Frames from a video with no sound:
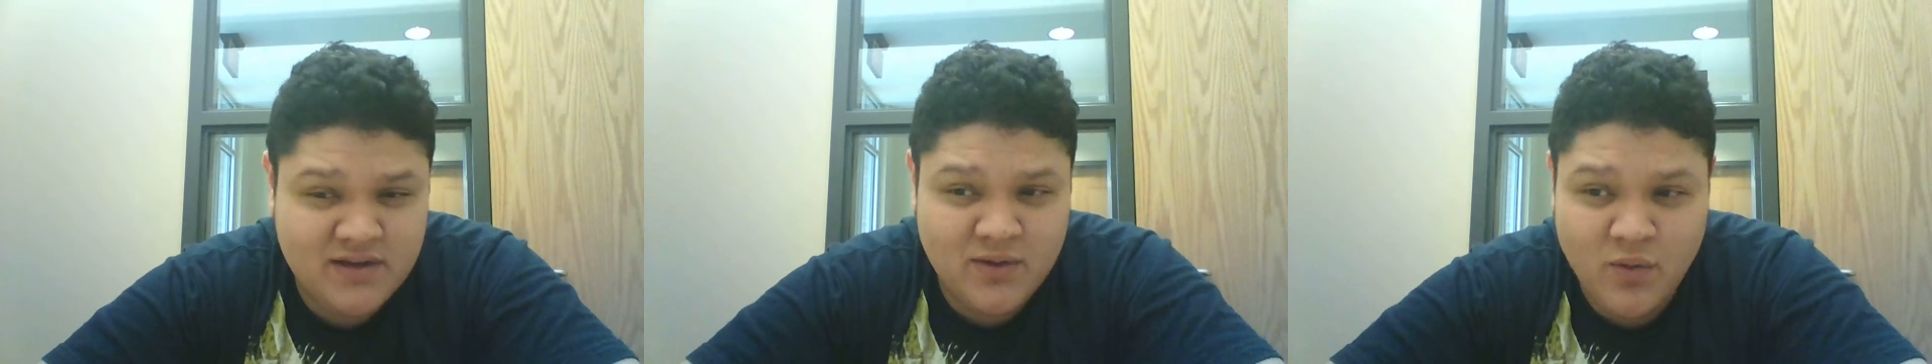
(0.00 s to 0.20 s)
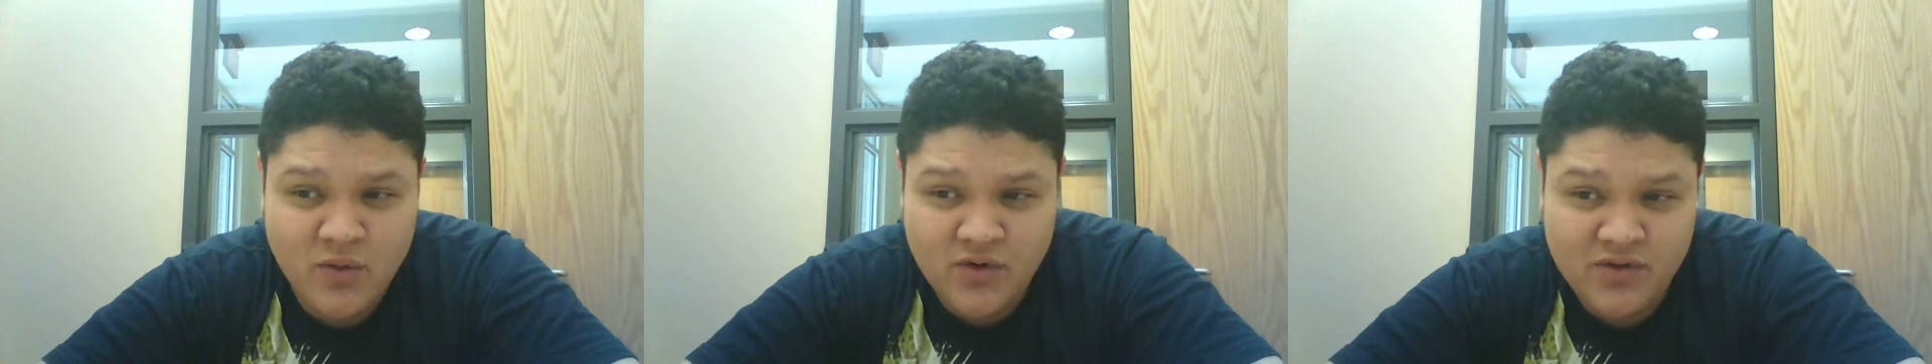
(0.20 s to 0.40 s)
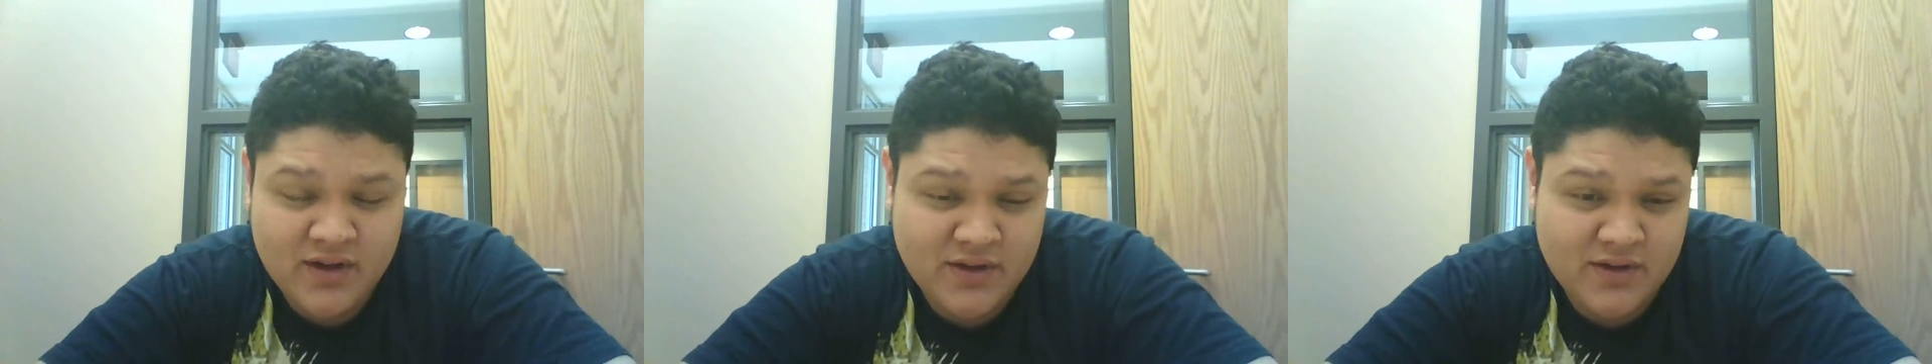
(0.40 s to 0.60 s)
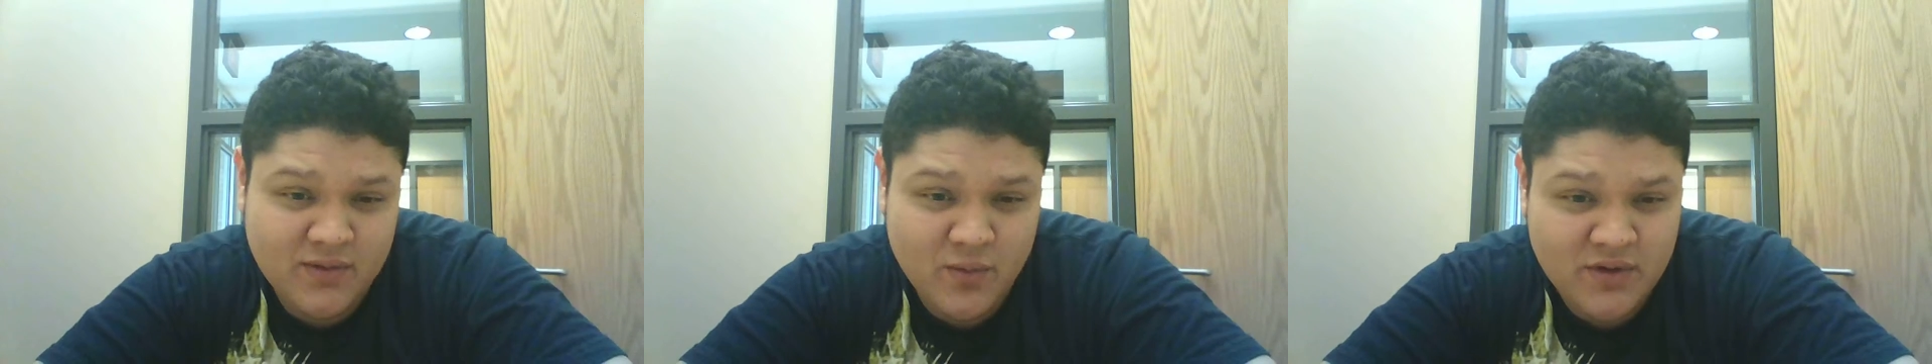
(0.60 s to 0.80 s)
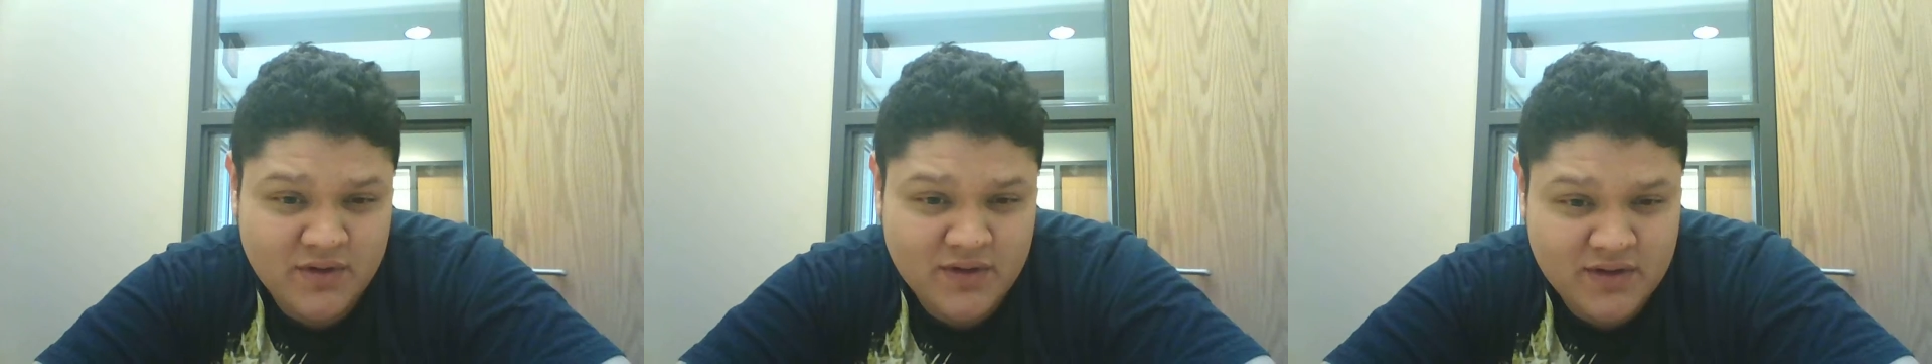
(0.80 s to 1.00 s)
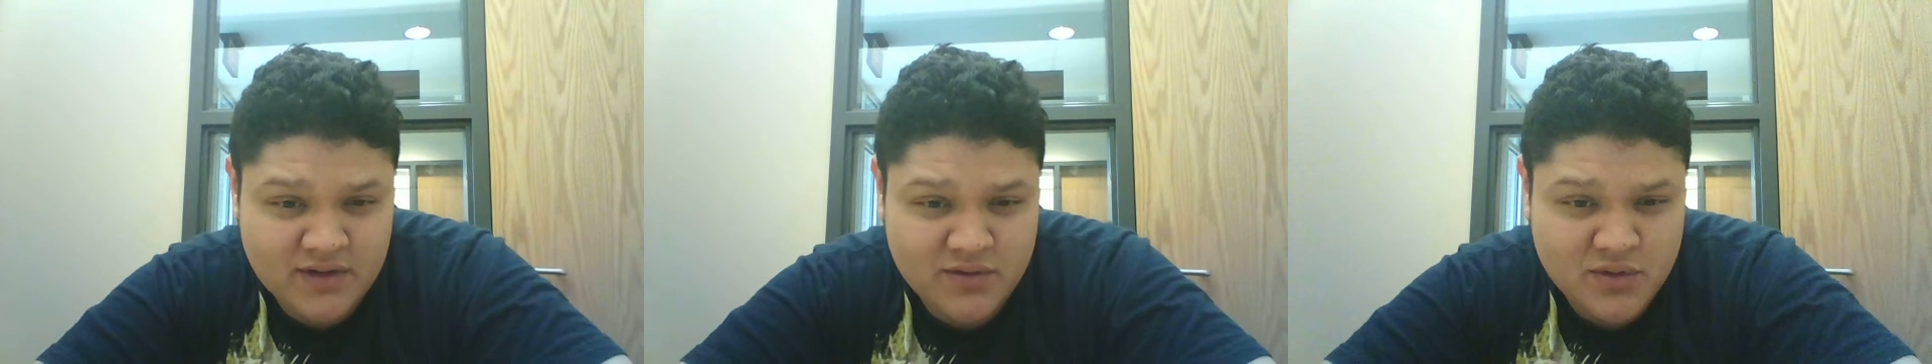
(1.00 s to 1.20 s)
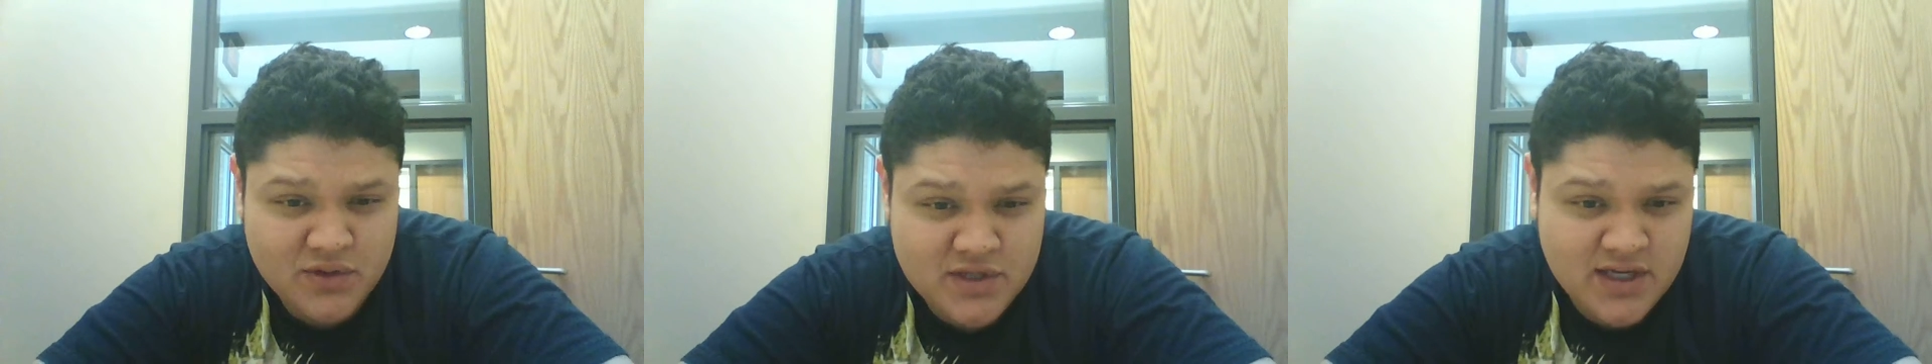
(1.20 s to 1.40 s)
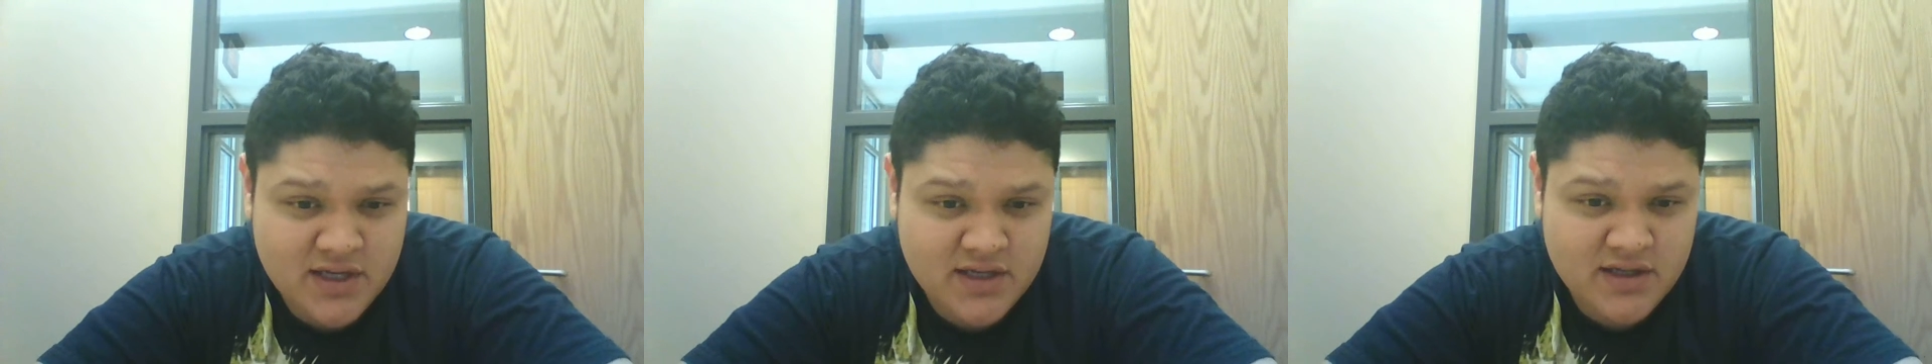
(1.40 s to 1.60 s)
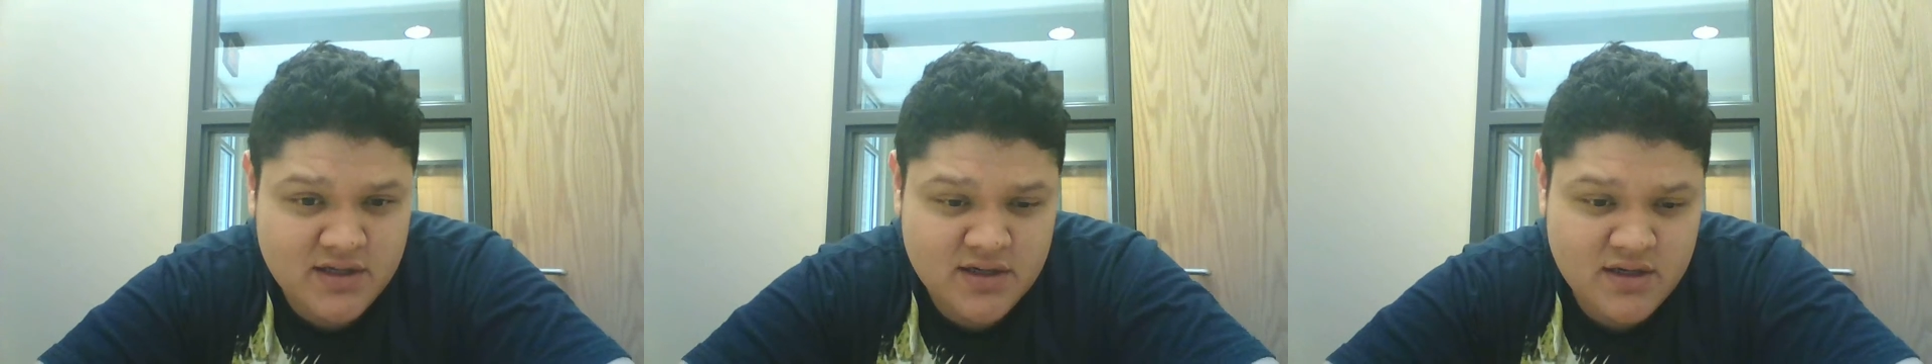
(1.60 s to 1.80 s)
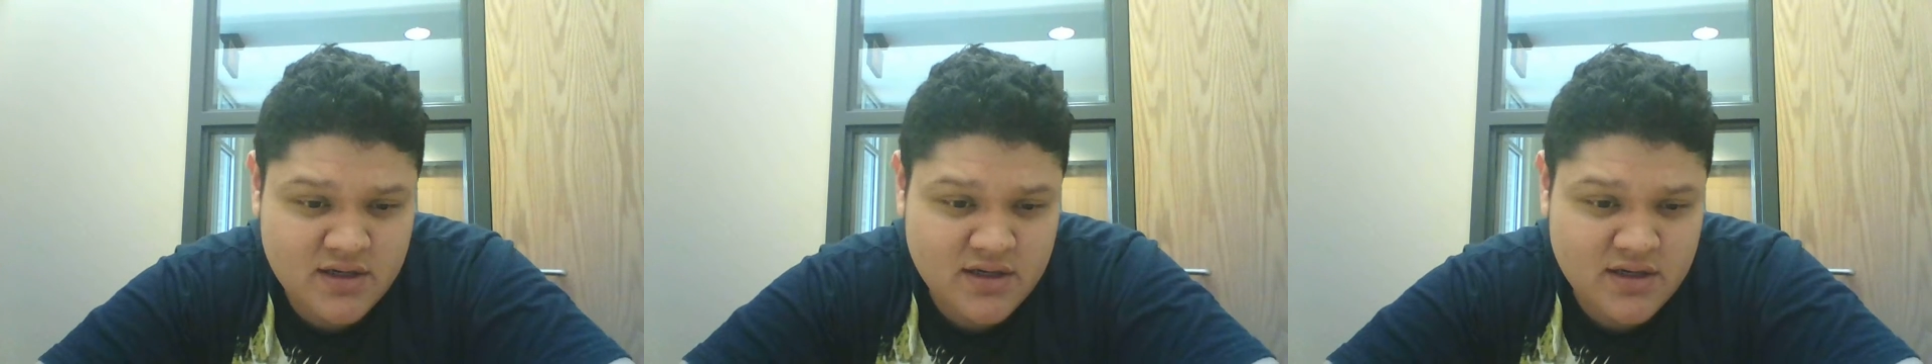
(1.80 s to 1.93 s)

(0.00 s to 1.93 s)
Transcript: The words are the ones that need to change.